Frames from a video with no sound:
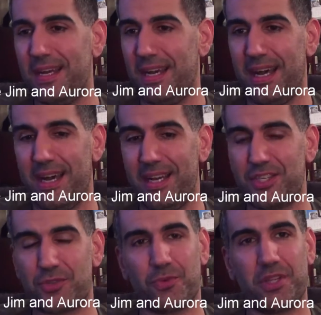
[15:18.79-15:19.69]

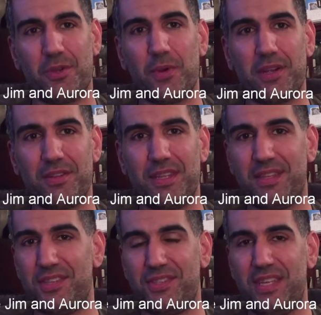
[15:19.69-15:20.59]
it's really weird that
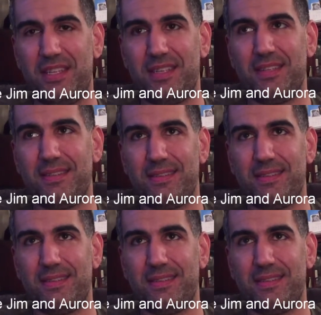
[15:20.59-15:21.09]
this didn't